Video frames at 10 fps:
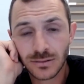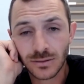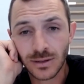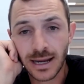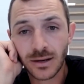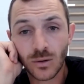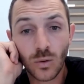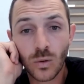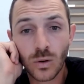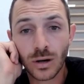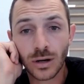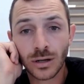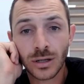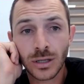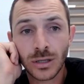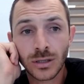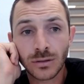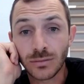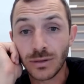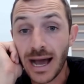right? Or
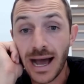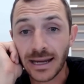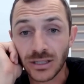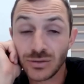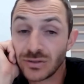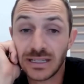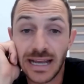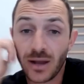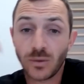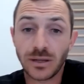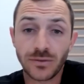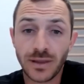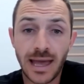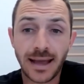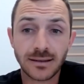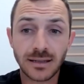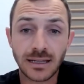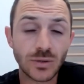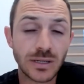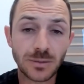not. You just get equity for that,
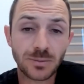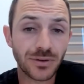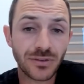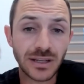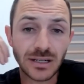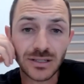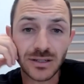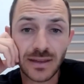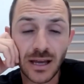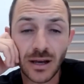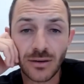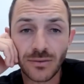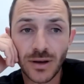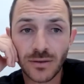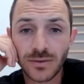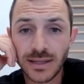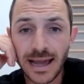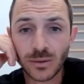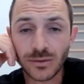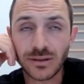and you get a percentage of the
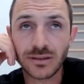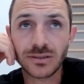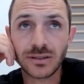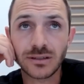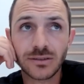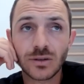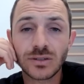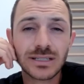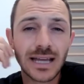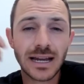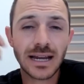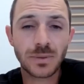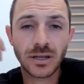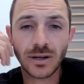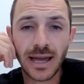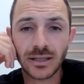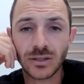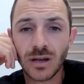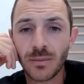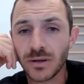acquisition. So just kind of depending on how
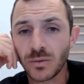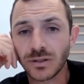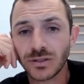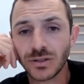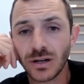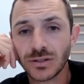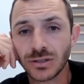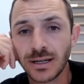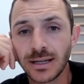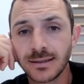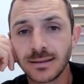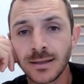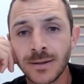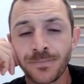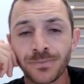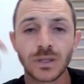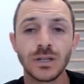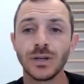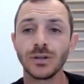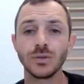you come in and want to structure it.
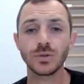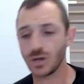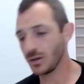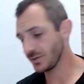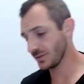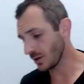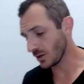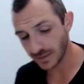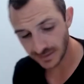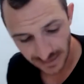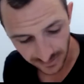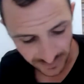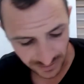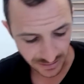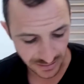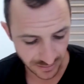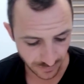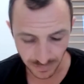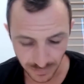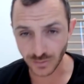You could also, instead of
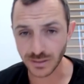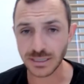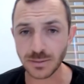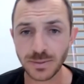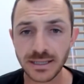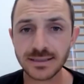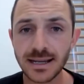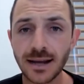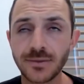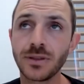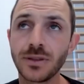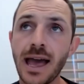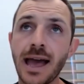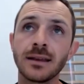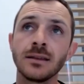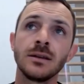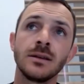being on the GP side for that,